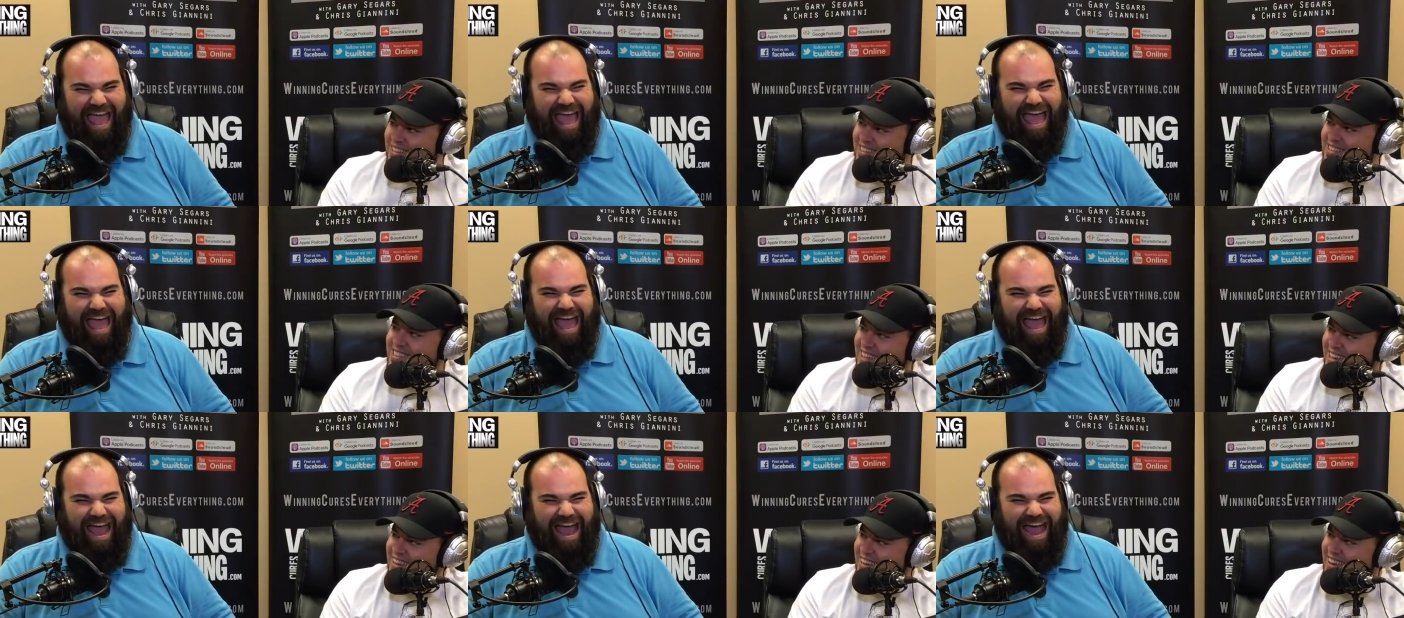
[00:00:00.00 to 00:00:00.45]

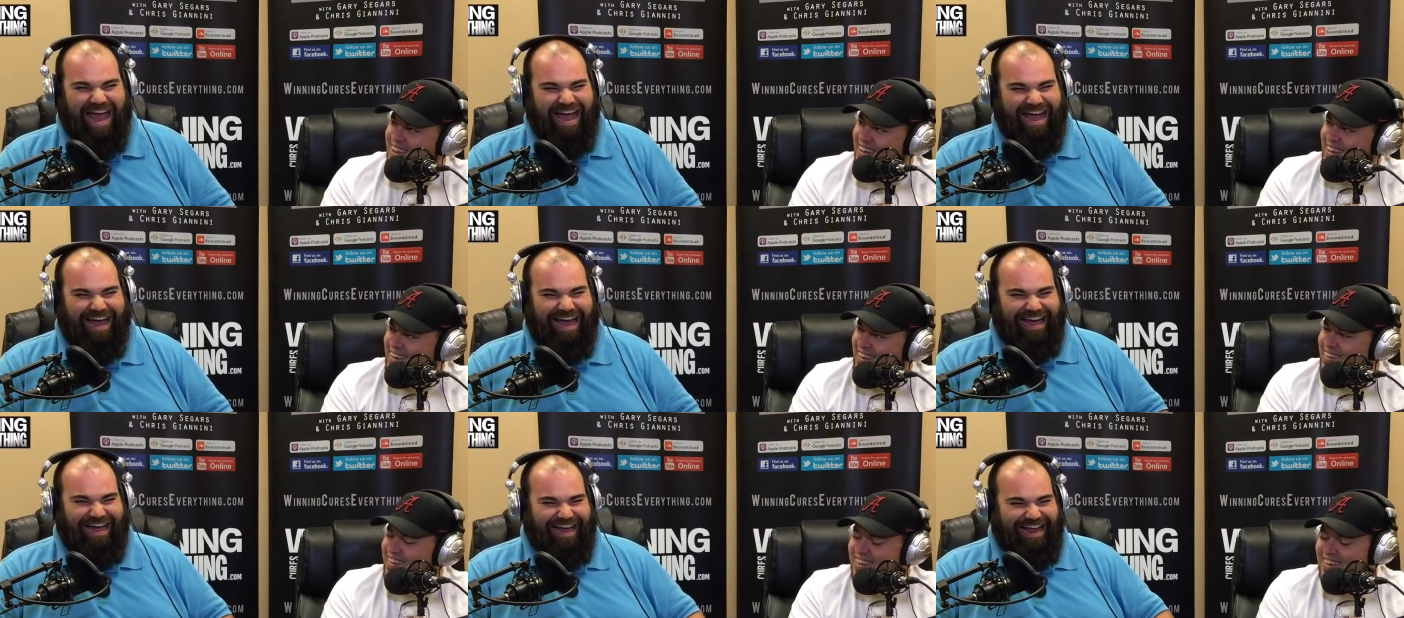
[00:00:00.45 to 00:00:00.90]
Speaker 1: thing
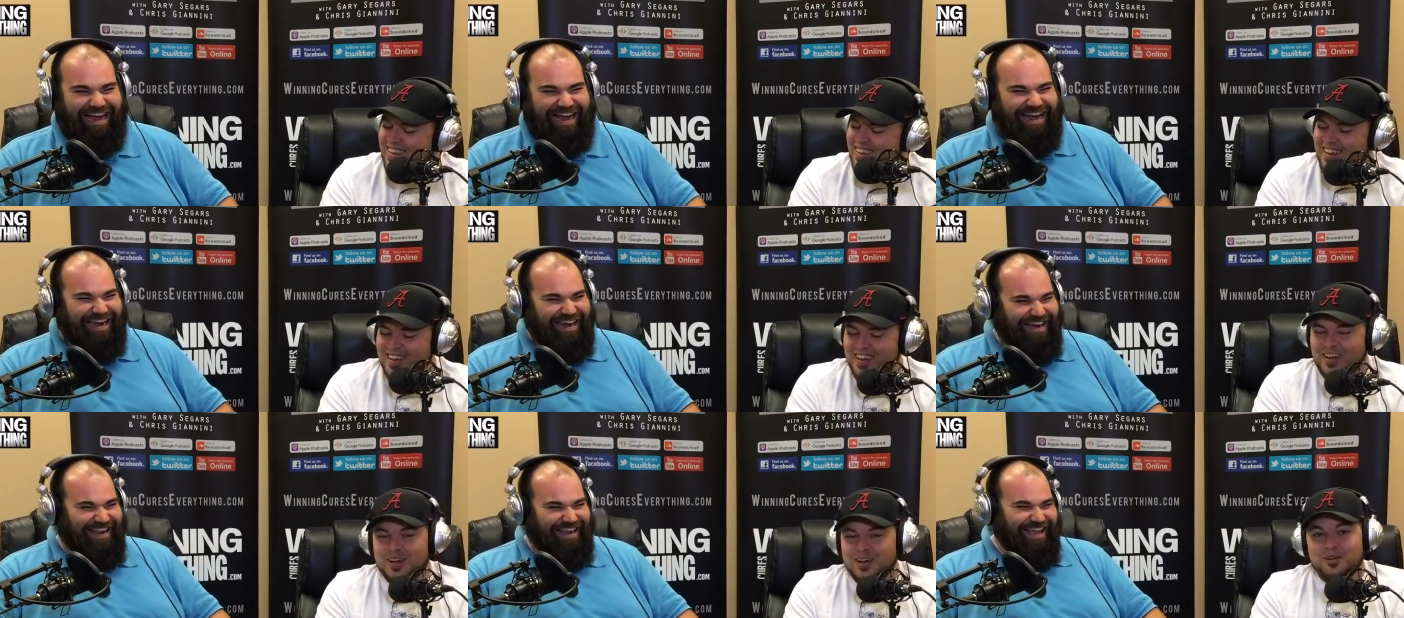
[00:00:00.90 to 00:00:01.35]
in.
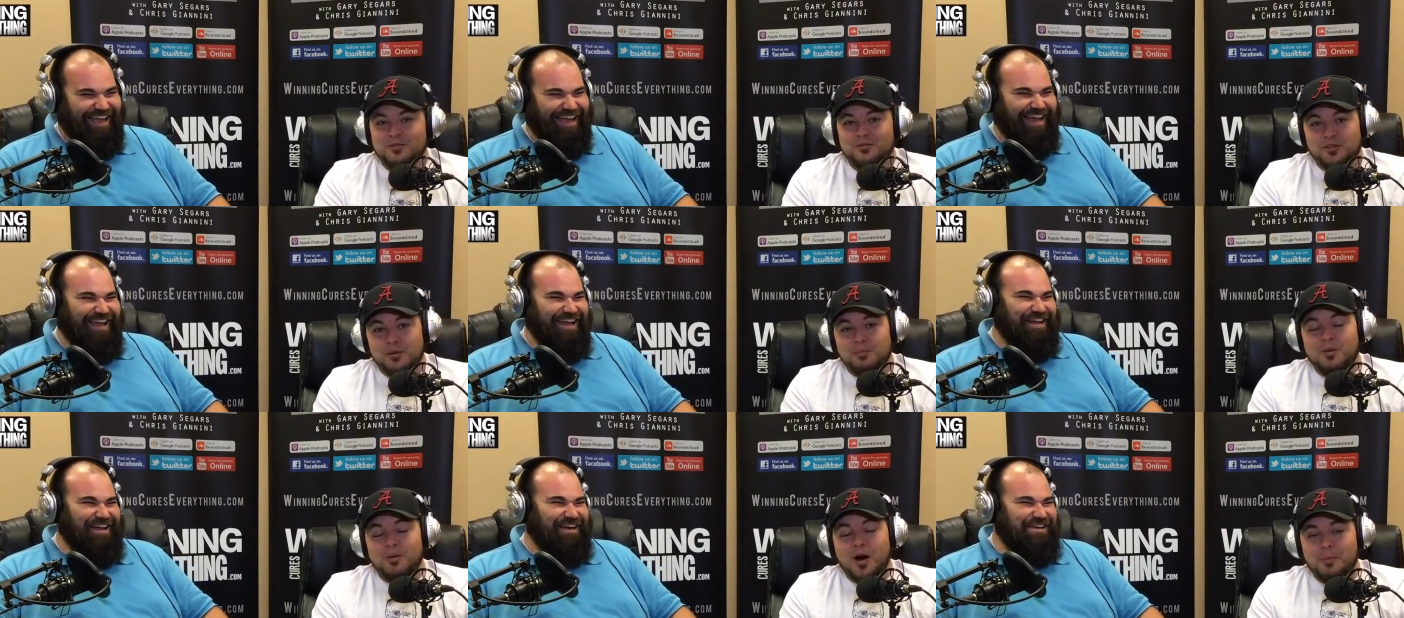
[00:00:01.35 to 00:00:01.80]

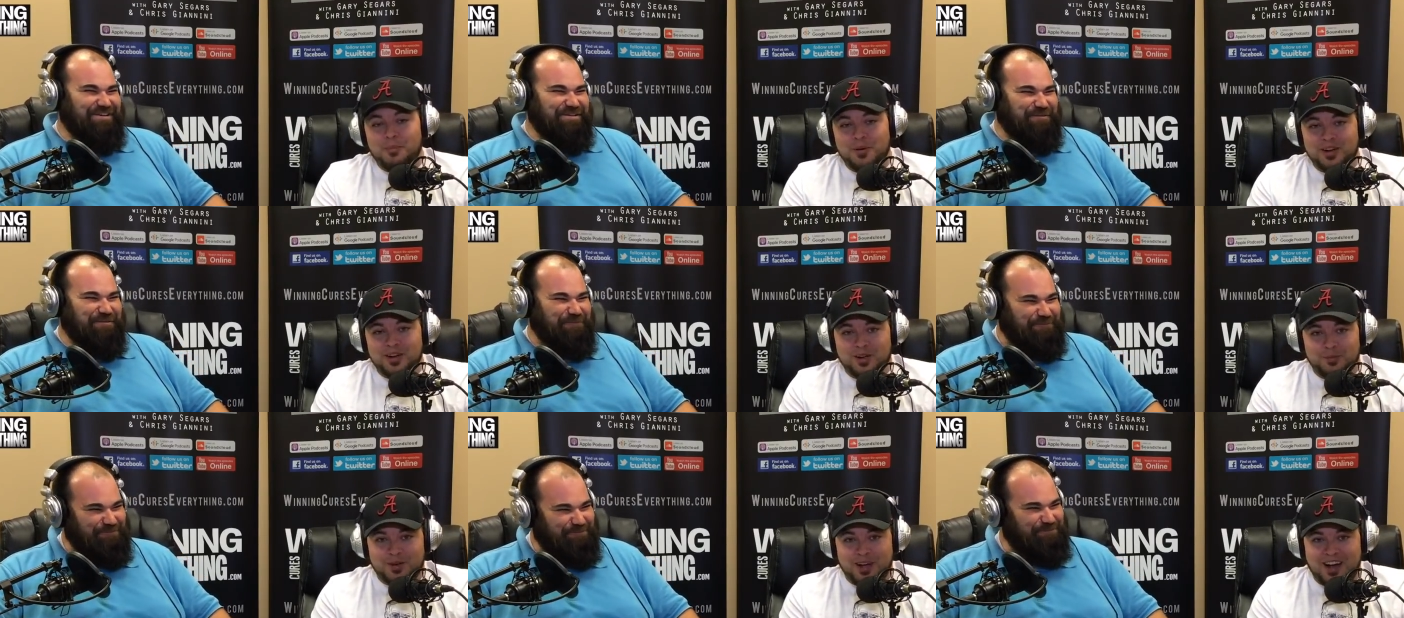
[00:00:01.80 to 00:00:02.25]
Football
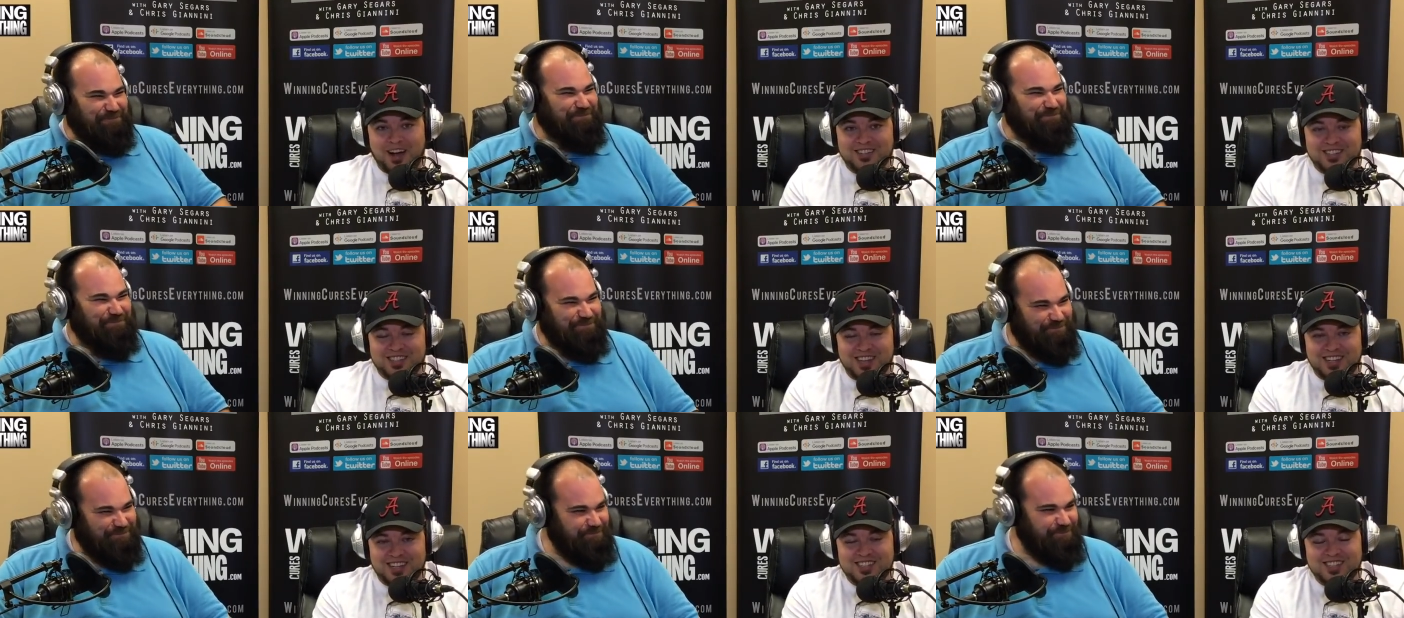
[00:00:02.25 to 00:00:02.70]
pick'em
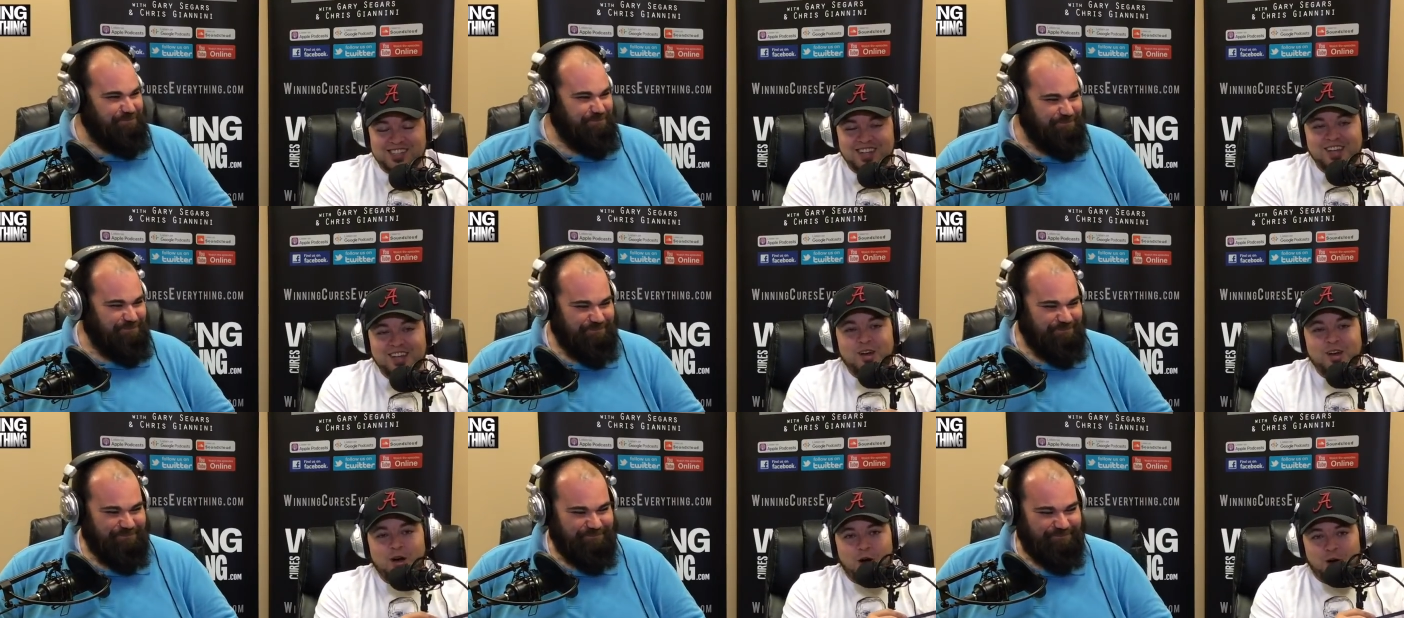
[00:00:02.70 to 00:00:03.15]
contest
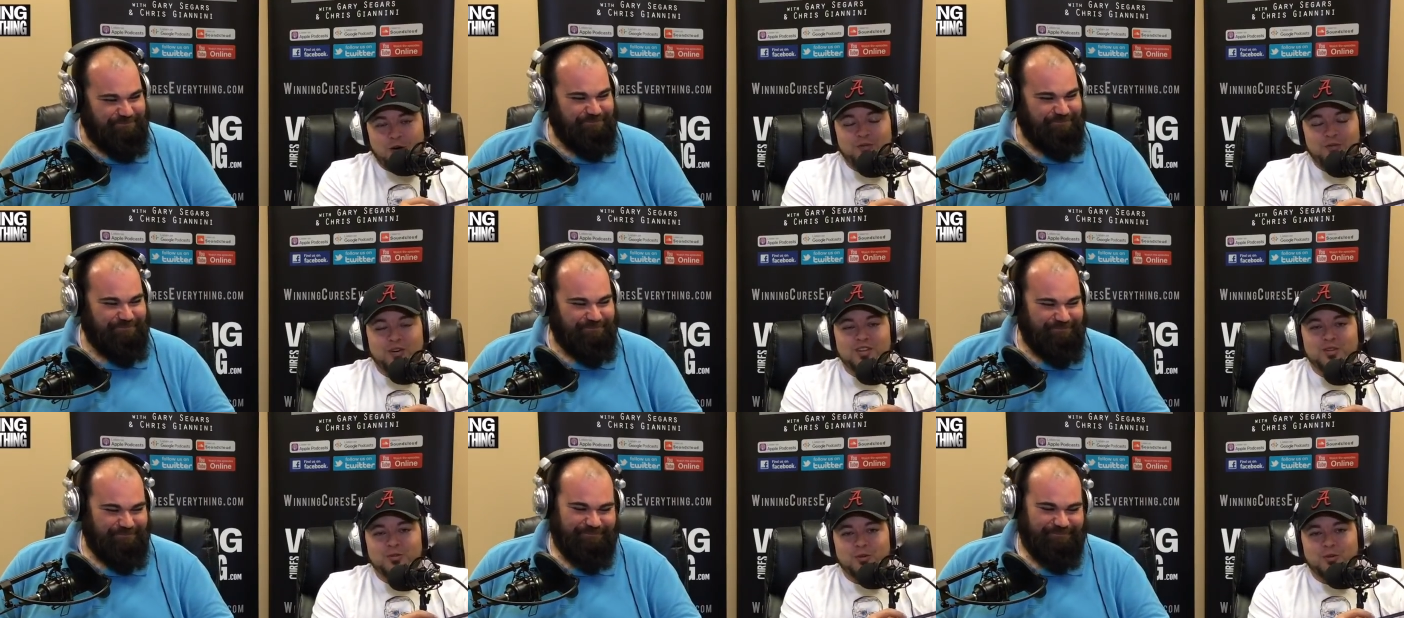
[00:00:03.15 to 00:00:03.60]
over
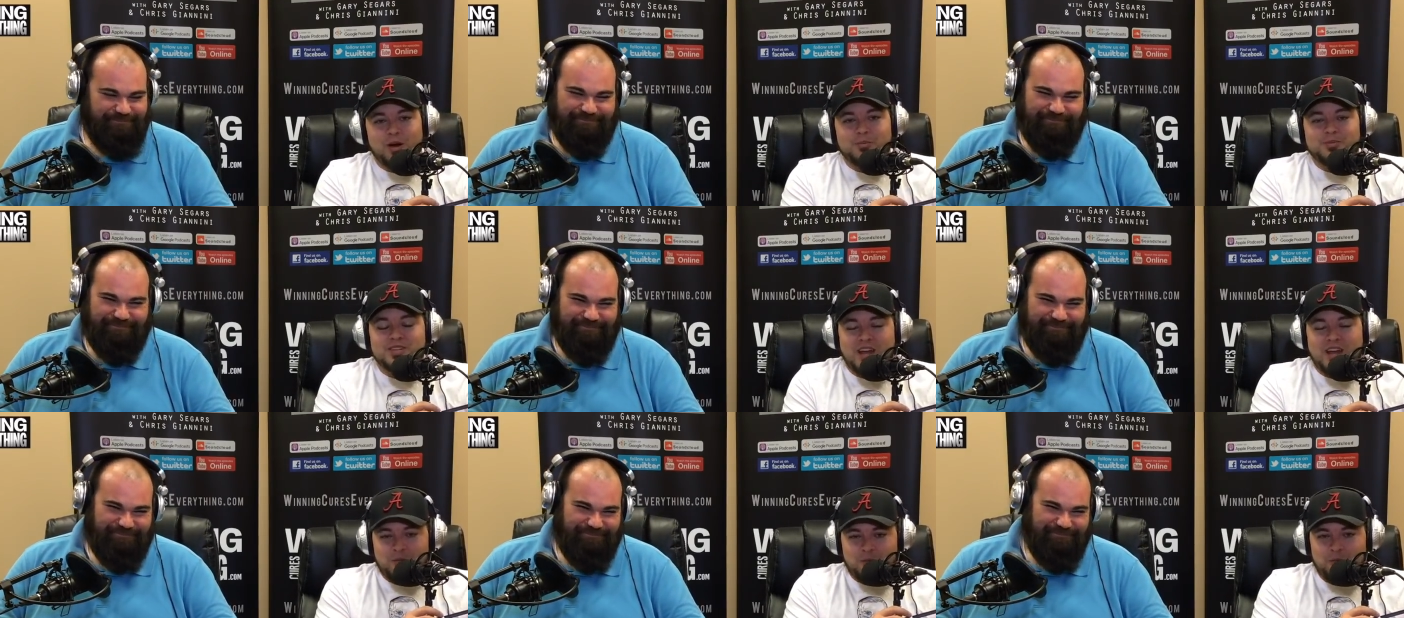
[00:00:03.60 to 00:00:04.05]
at the
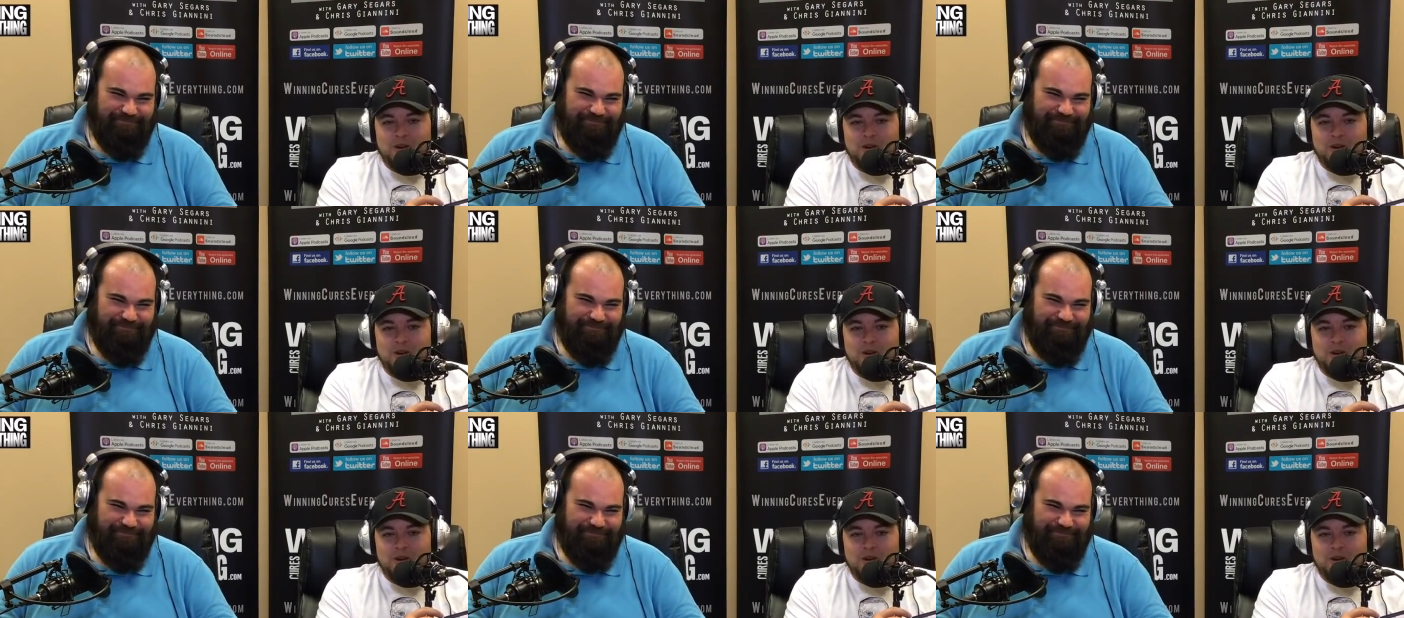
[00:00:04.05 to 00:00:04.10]
website,